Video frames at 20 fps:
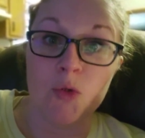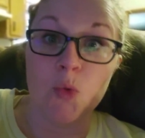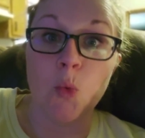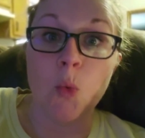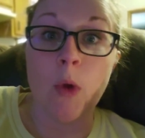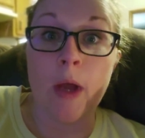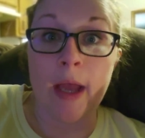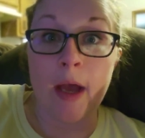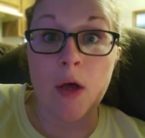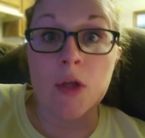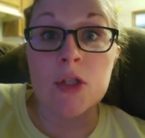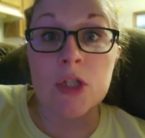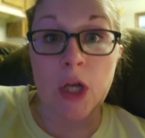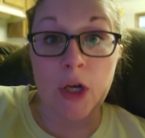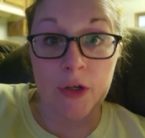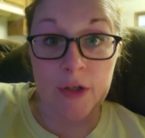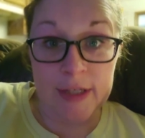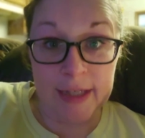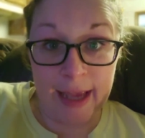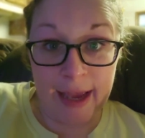Well, it
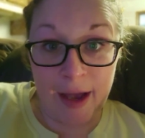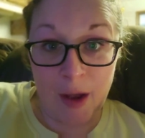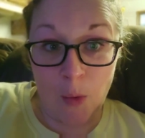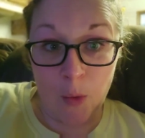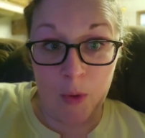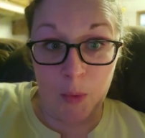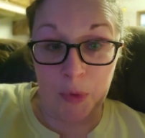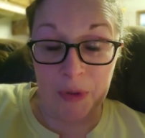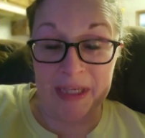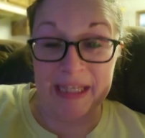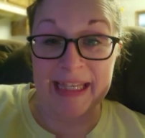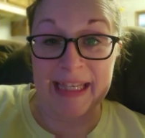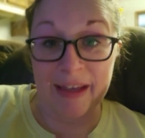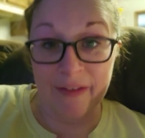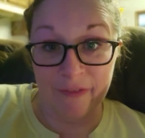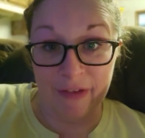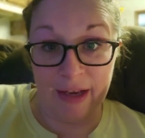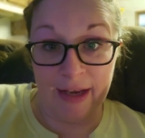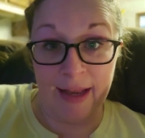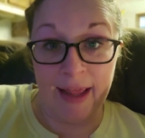turns out we were
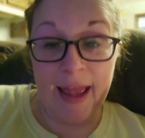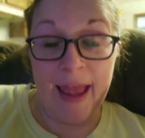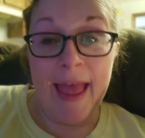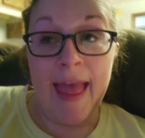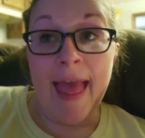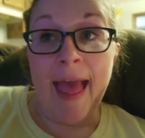given